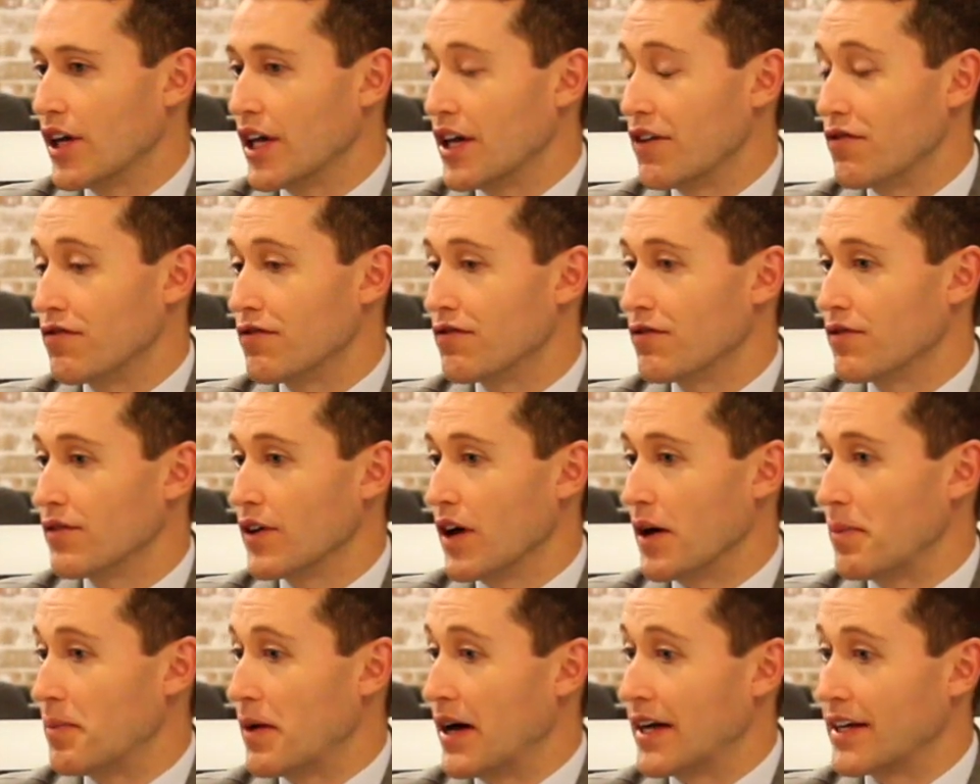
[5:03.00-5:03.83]
If
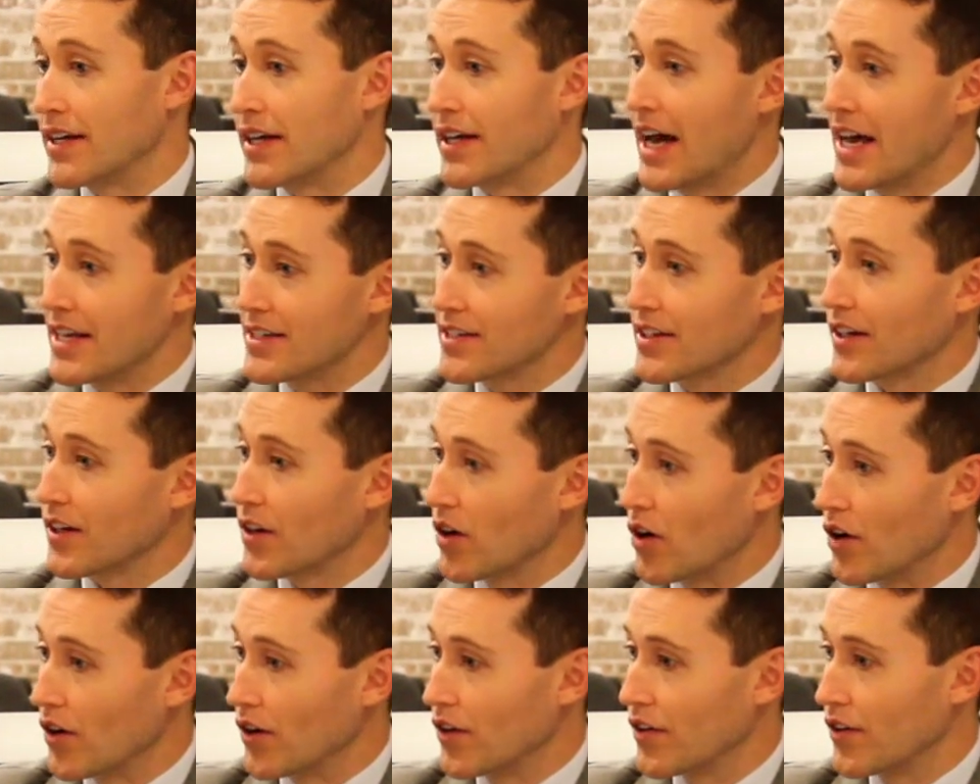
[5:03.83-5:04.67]
a punter
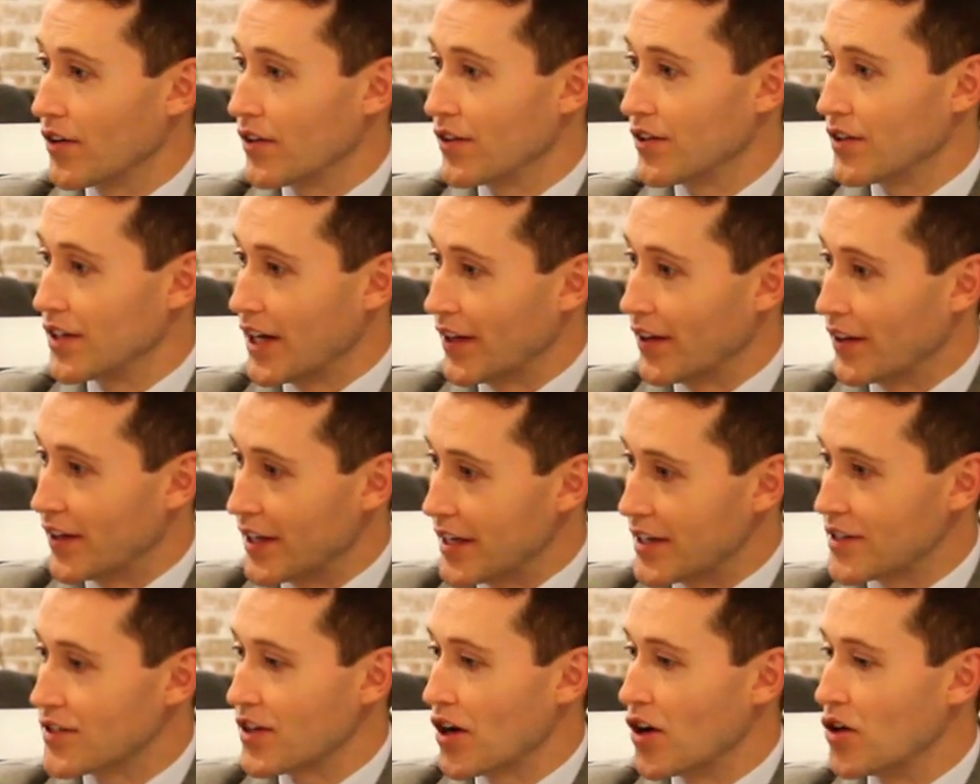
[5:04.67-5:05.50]
hasn't done
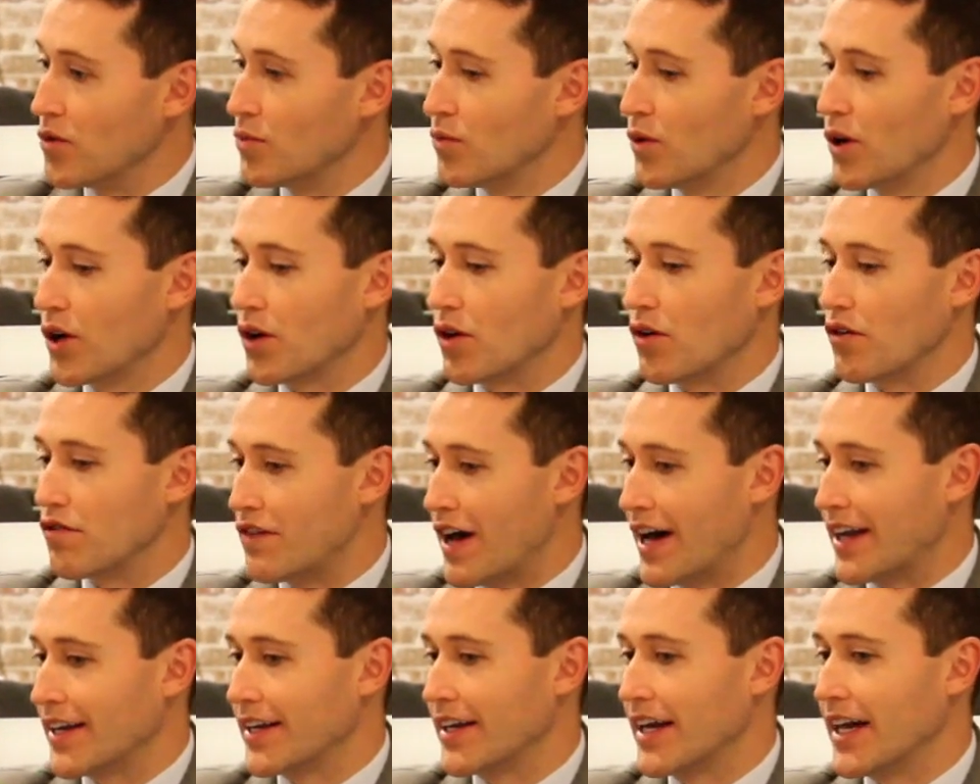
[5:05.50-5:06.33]
his homework or
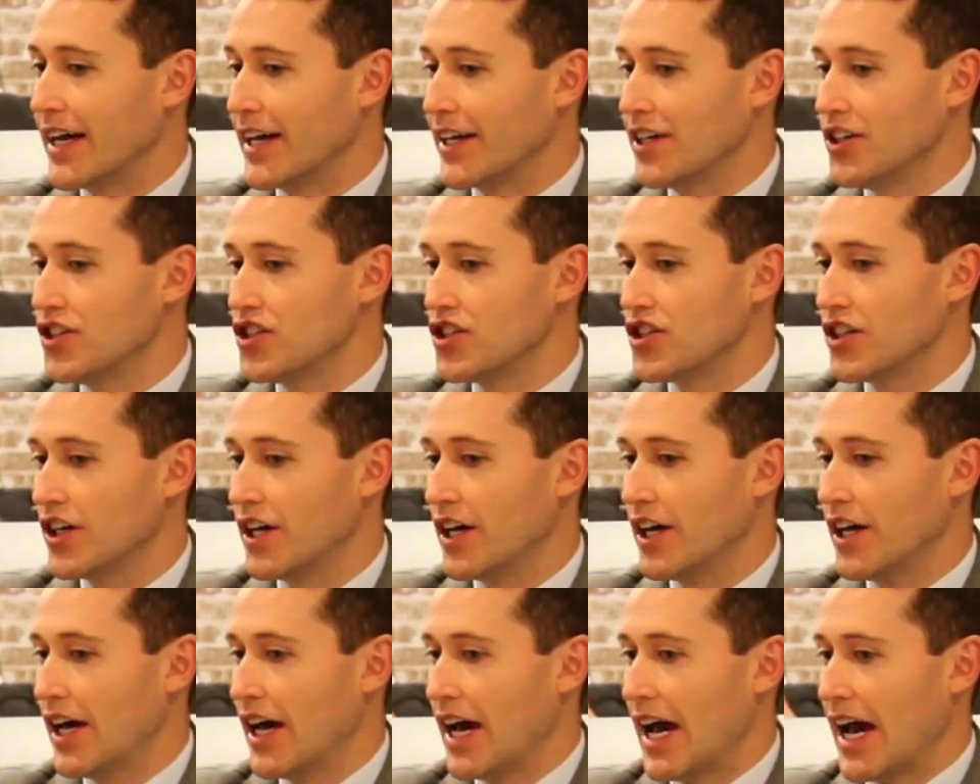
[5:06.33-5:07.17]
found an edge,
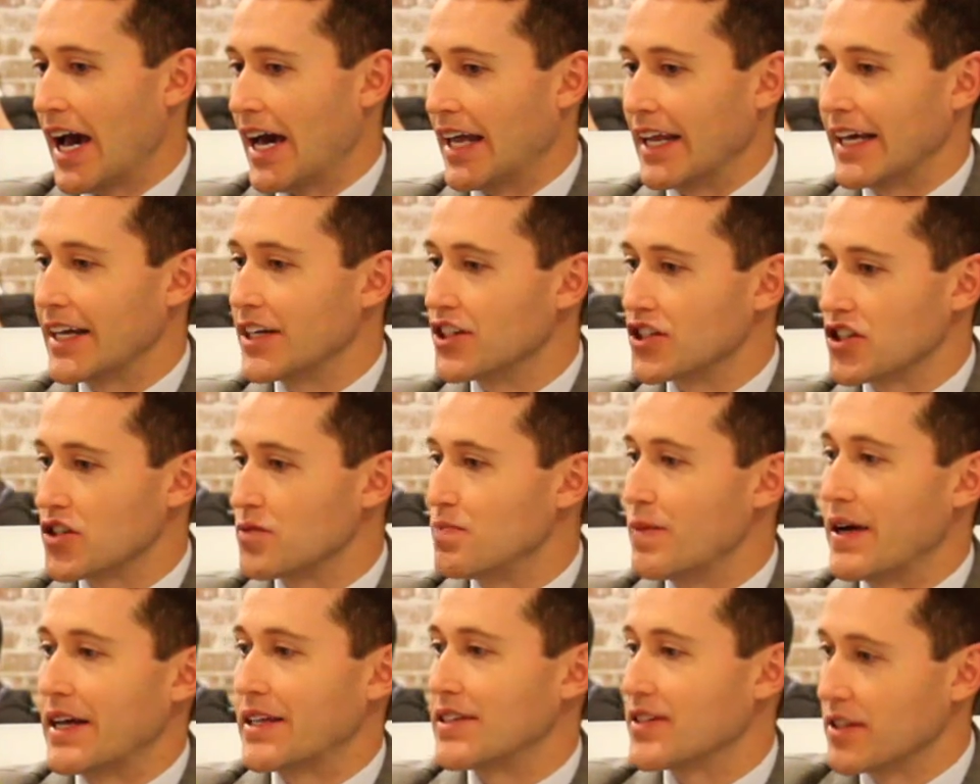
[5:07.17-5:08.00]
and he
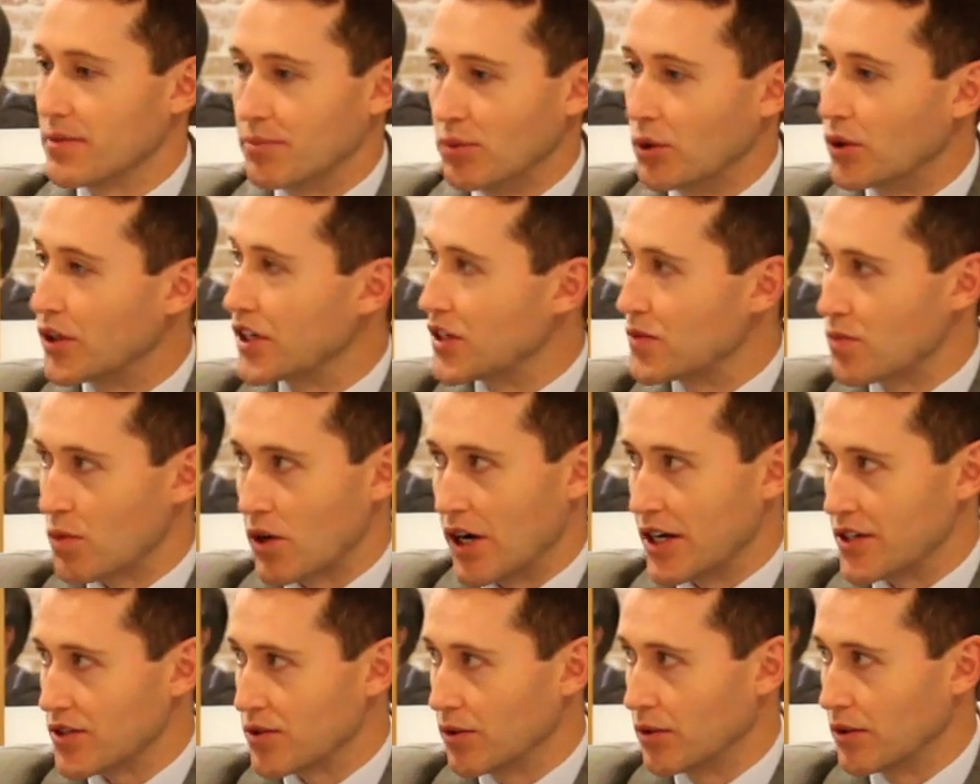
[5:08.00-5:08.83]
just bets at the bookies
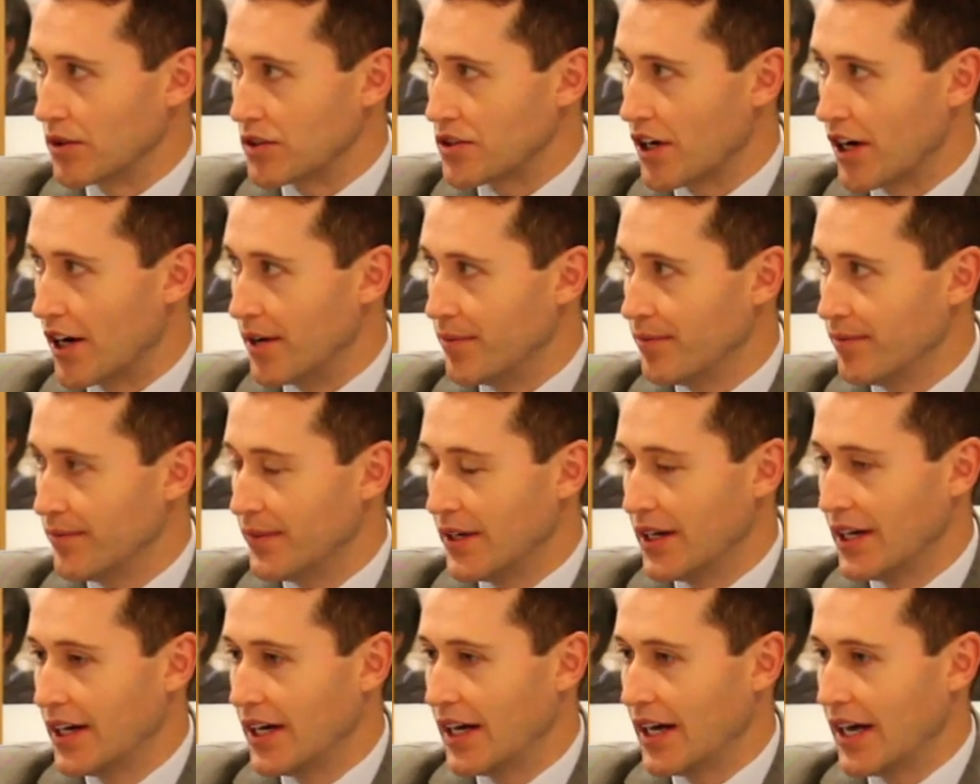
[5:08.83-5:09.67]
price all the time
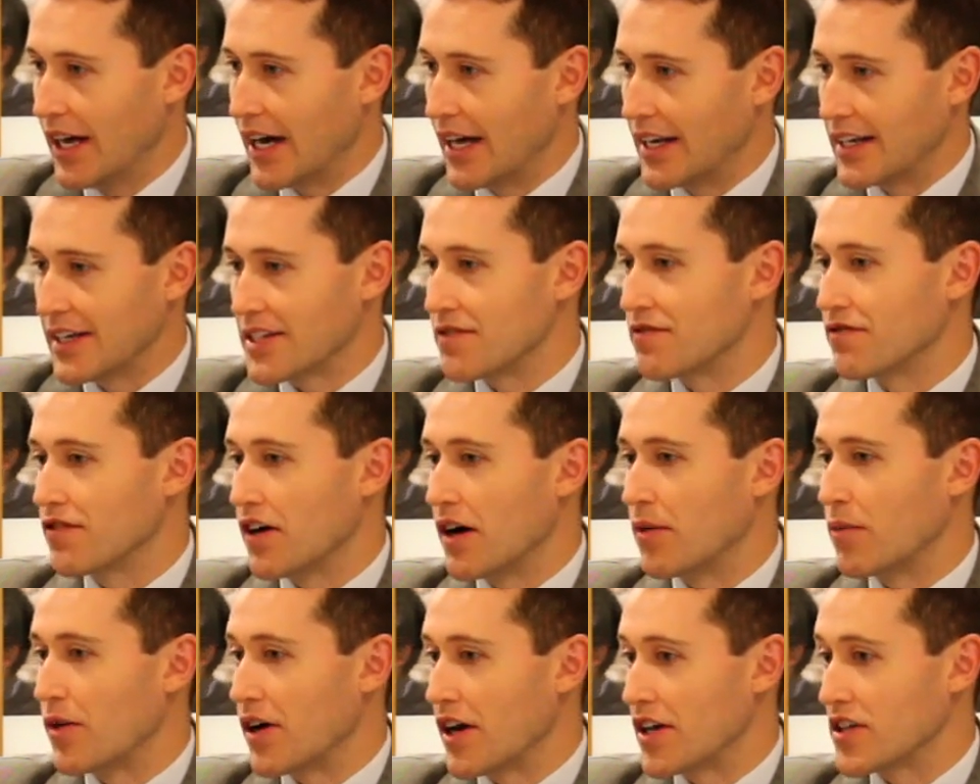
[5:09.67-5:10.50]
and doesn't
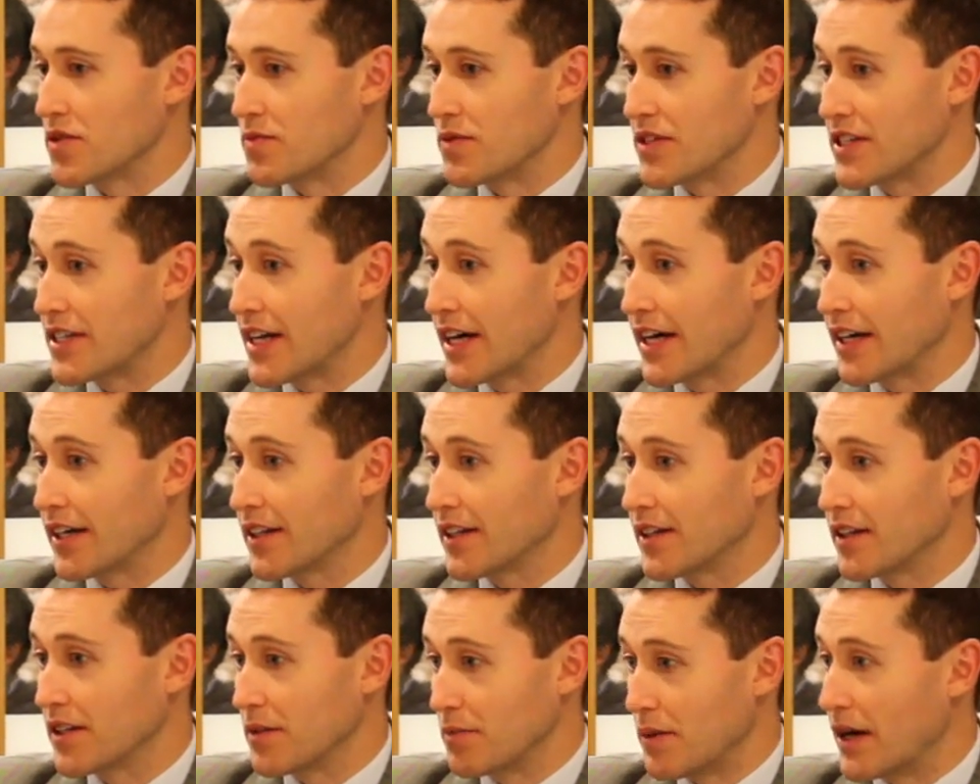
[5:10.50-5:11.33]
find where he has a mistake,
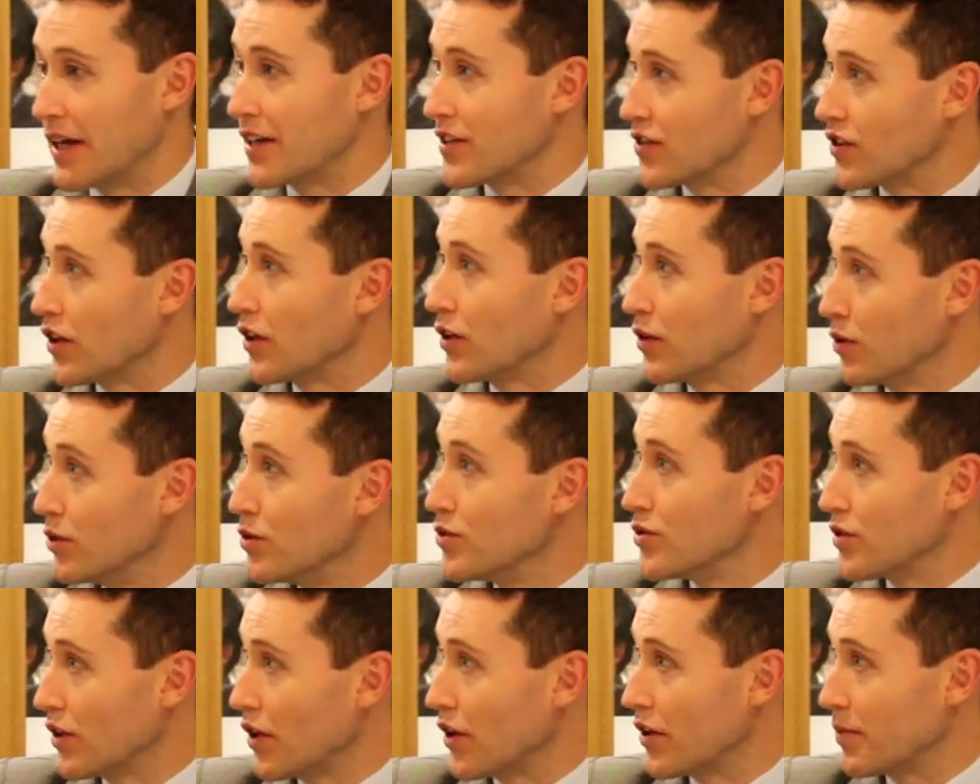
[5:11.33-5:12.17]
the punter's going to
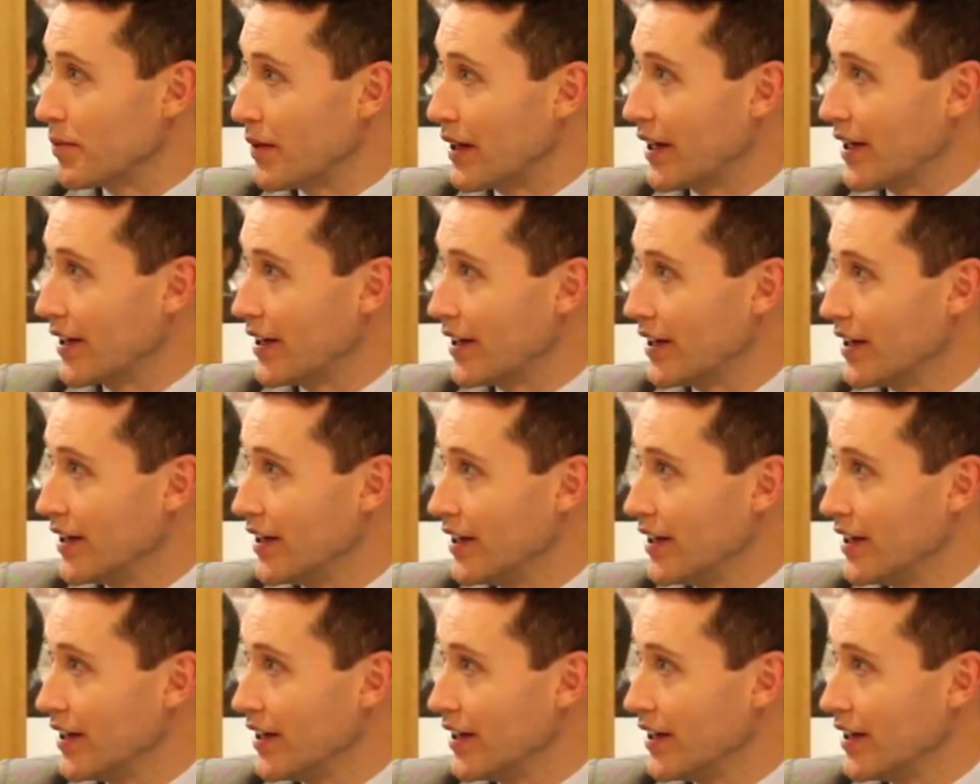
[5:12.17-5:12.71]
lose a lot of money.